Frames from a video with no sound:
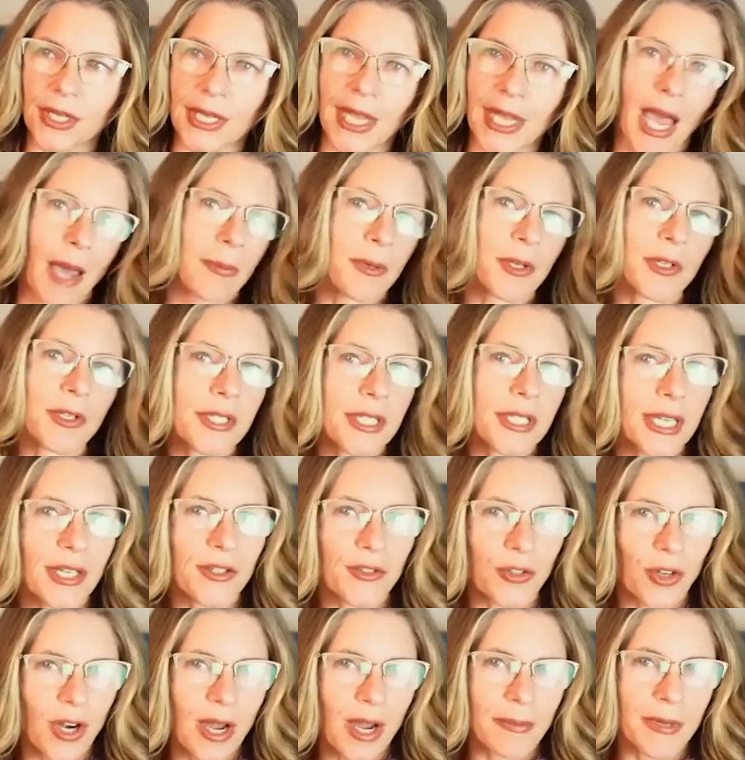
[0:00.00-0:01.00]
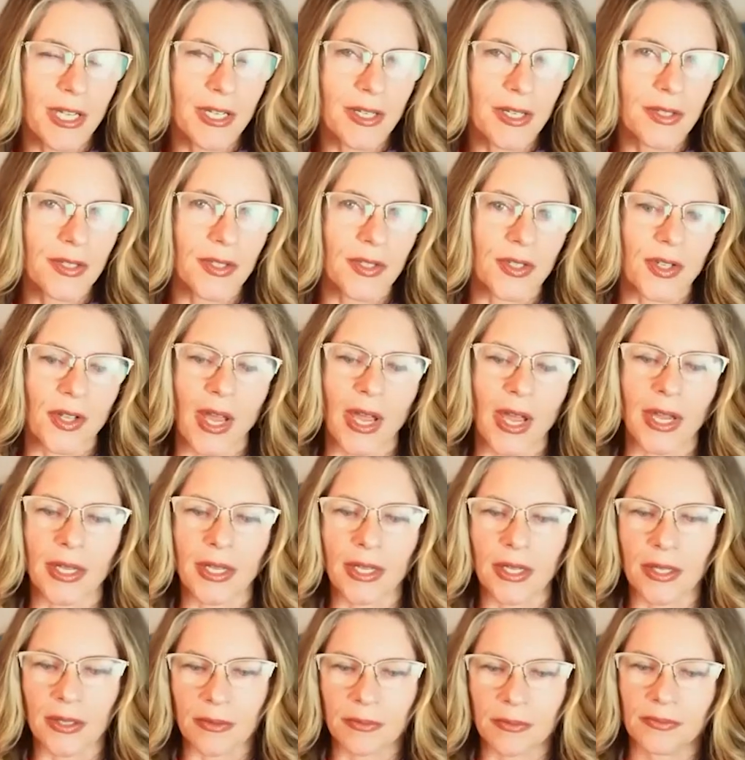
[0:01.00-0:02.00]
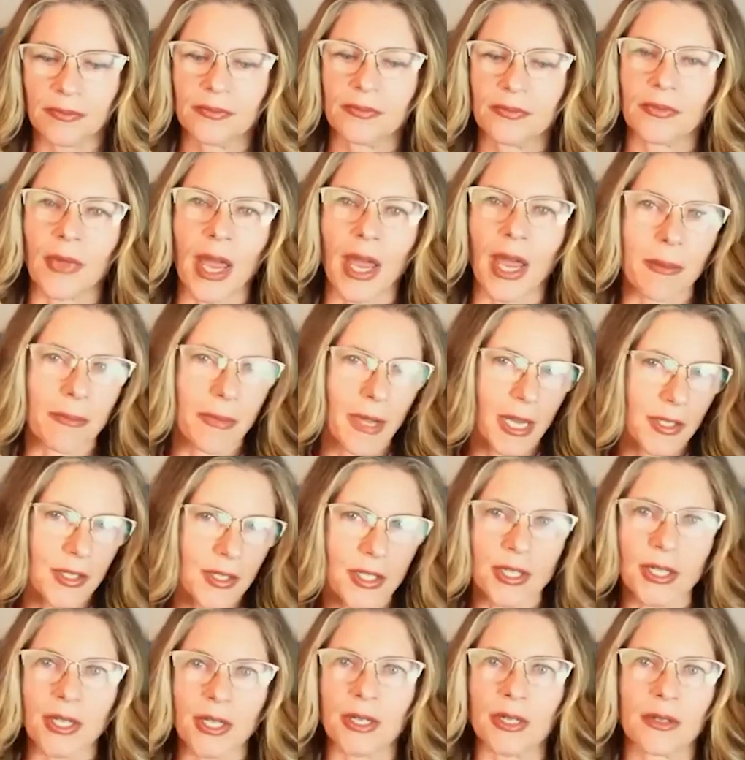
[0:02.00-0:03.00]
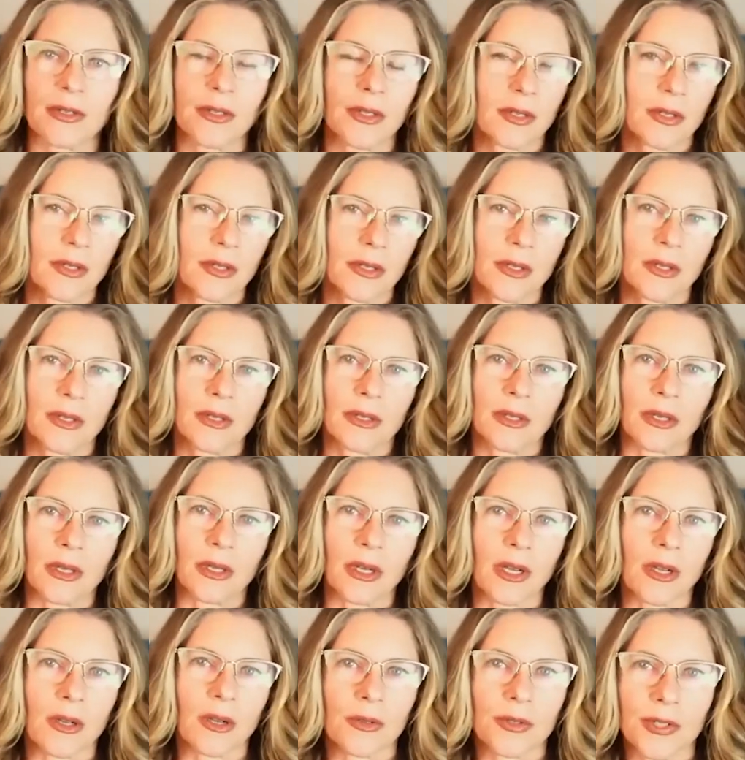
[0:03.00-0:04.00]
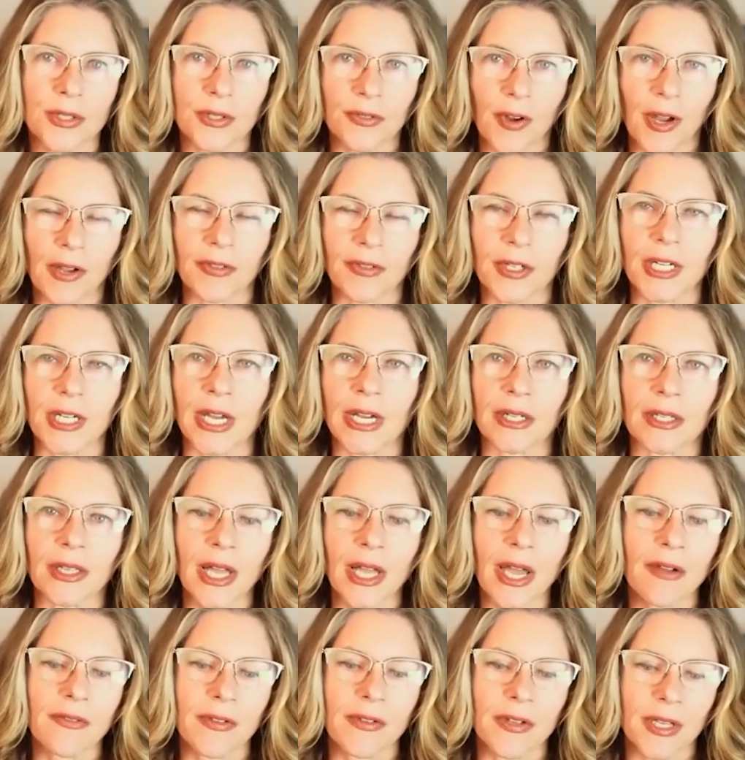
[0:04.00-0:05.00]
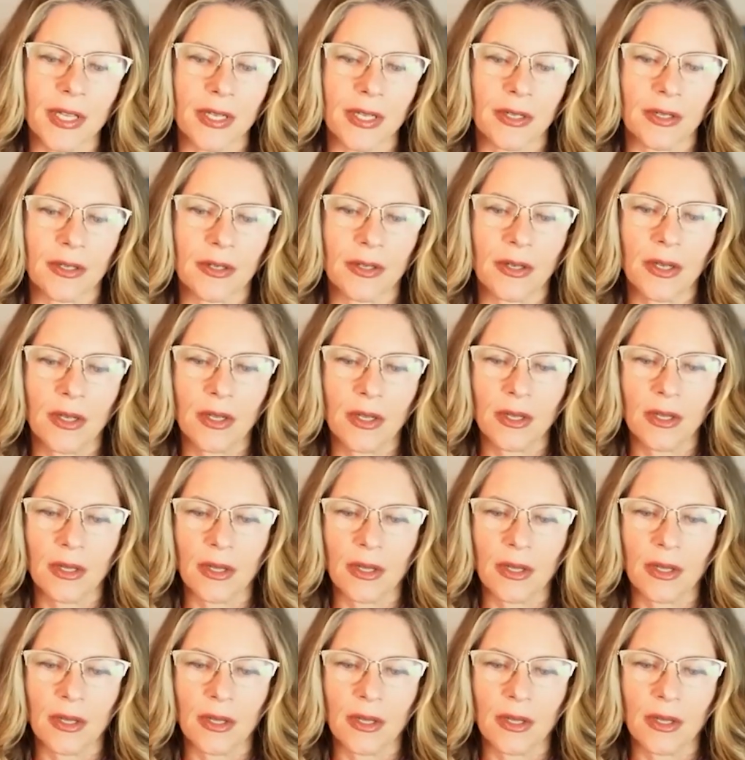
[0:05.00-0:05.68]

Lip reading: capital T traumas, like I mentioned, surviving 9/11,